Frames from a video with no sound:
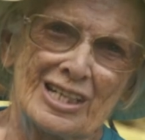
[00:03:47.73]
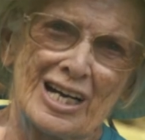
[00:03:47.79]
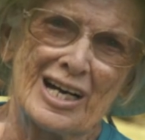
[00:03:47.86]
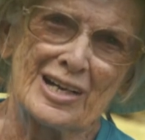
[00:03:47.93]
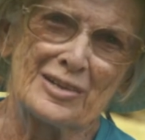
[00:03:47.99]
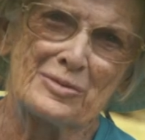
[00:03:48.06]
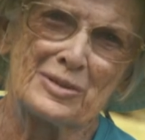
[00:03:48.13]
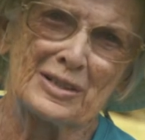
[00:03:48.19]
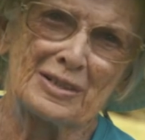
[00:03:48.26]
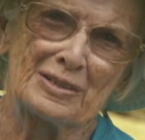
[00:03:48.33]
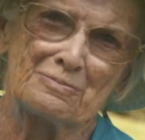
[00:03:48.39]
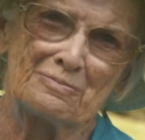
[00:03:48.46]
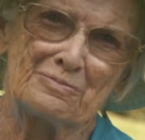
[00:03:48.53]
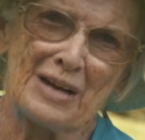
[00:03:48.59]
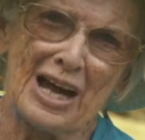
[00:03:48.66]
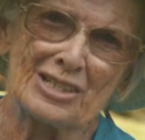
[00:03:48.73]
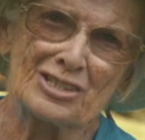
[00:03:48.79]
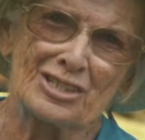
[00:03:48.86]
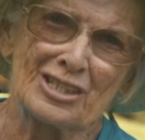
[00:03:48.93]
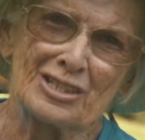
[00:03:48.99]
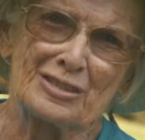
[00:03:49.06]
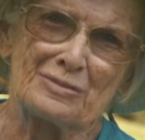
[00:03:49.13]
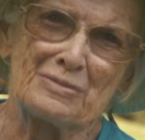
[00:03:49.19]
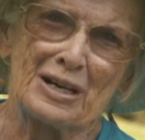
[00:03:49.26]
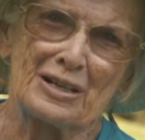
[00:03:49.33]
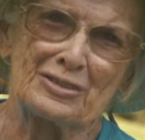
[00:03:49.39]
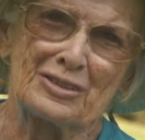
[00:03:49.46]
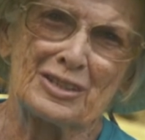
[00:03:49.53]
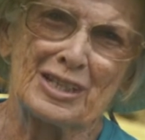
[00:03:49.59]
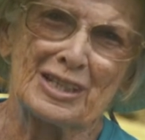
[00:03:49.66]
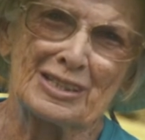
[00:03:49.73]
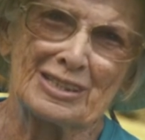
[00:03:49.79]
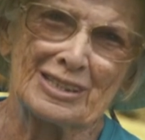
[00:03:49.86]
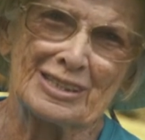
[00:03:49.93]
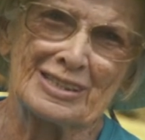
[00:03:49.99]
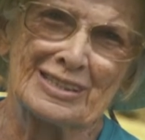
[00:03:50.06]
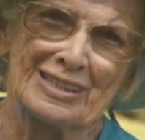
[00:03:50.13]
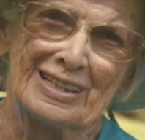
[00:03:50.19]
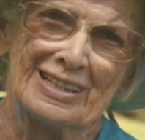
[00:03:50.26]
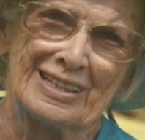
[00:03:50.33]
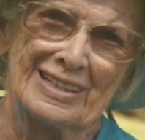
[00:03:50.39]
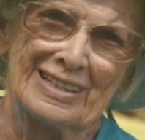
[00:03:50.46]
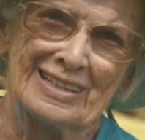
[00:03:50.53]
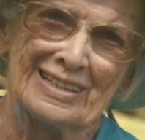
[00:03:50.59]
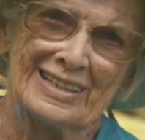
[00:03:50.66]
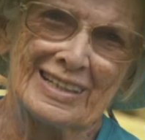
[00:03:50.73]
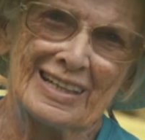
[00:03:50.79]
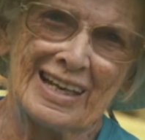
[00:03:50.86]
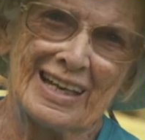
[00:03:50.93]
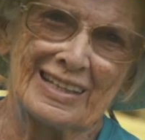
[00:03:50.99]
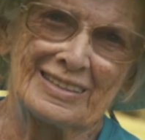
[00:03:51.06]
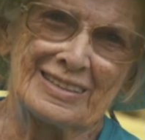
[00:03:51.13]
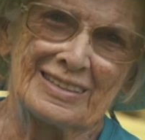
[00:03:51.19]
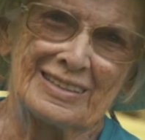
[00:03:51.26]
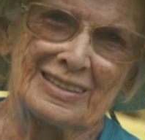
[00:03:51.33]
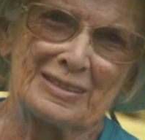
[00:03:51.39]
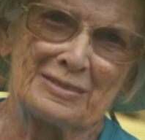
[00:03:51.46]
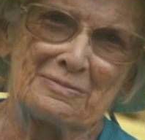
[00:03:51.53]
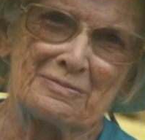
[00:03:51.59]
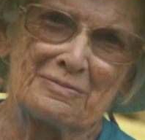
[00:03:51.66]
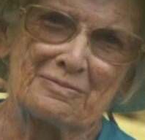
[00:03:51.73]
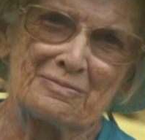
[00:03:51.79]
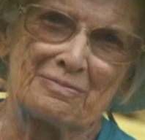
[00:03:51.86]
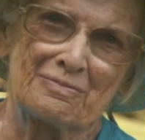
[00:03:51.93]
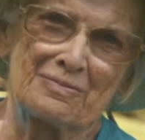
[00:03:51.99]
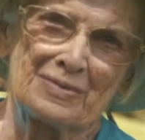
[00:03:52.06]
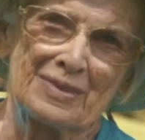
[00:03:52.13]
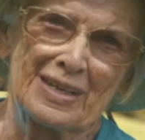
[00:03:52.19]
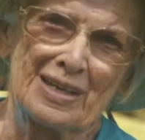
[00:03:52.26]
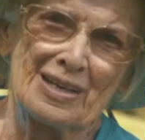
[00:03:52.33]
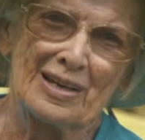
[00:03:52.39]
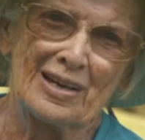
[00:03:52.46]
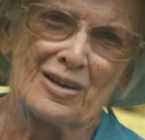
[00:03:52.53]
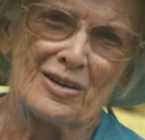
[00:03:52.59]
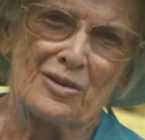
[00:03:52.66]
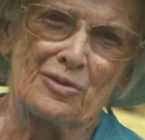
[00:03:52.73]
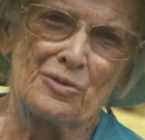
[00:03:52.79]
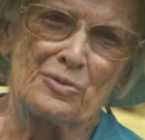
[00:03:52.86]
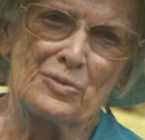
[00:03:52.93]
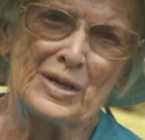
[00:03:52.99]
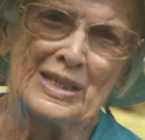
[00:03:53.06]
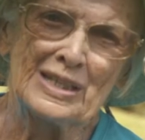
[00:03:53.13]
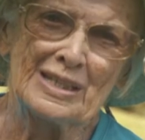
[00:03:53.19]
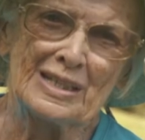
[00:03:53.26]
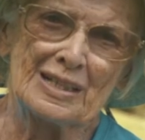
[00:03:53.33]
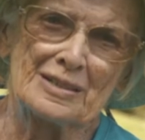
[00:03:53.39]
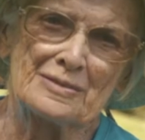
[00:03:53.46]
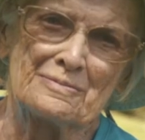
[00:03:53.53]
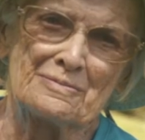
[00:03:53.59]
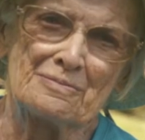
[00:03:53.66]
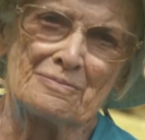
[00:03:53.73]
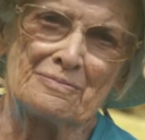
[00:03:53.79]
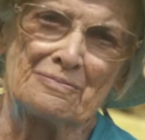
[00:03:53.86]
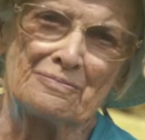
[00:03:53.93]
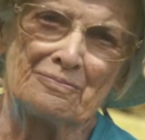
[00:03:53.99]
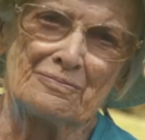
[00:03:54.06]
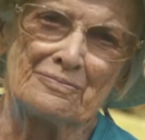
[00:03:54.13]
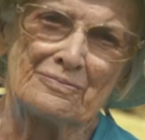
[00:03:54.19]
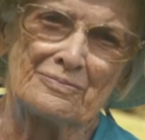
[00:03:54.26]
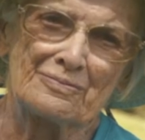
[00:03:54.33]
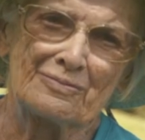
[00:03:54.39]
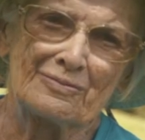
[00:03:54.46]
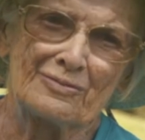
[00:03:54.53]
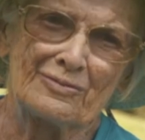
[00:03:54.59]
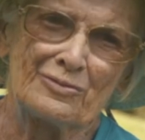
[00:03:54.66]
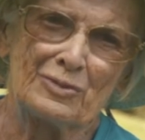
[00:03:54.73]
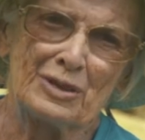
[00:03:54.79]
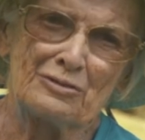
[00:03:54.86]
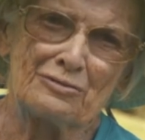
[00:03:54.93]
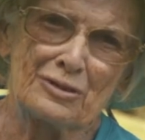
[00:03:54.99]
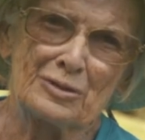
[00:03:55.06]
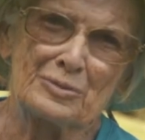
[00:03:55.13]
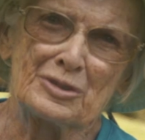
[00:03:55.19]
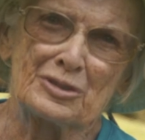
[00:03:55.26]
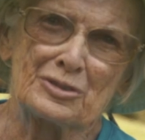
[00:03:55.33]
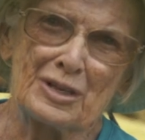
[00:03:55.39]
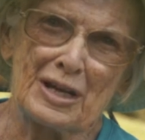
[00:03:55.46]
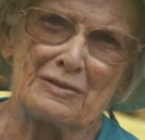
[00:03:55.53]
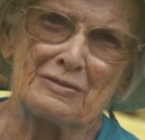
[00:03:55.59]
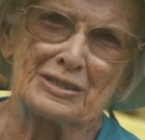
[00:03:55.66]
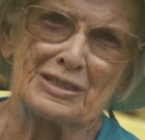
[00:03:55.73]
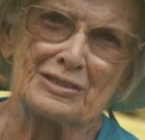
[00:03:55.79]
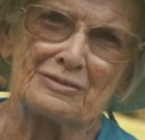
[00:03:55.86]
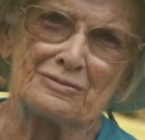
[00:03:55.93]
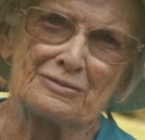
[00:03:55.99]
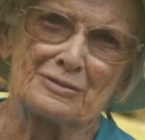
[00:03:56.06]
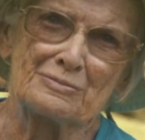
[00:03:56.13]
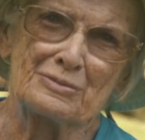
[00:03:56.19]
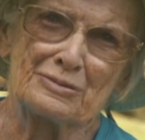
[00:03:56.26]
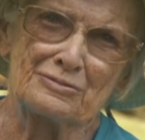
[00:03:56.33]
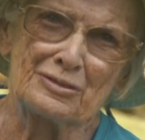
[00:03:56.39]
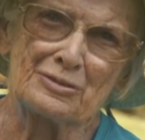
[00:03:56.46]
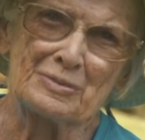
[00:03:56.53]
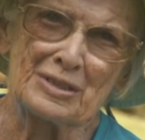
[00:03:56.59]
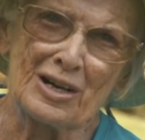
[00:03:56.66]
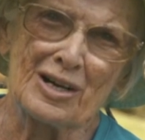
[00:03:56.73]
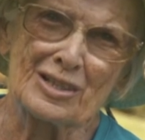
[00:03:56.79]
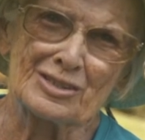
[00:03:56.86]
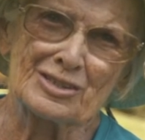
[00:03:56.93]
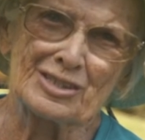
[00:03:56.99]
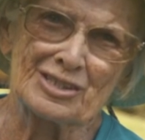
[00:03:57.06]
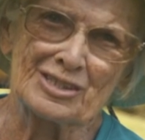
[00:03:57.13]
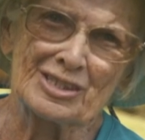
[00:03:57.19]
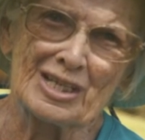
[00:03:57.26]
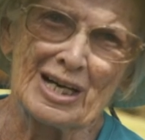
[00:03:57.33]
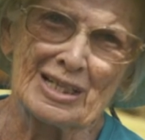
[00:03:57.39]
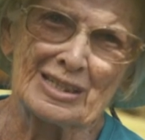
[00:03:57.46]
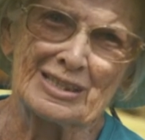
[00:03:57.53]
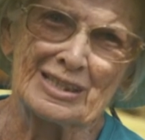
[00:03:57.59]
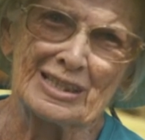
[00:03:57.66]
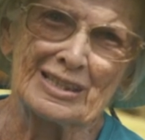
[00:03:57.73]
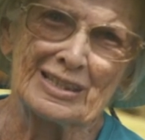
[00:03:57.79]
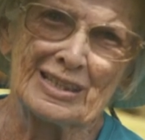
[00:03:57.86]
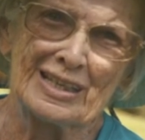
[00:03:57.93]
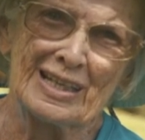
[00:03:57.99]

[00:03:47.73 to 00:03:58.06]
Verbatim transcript: and I were passionate about theatre. And um, we, um, we formed the Creative and Performing Arts Society.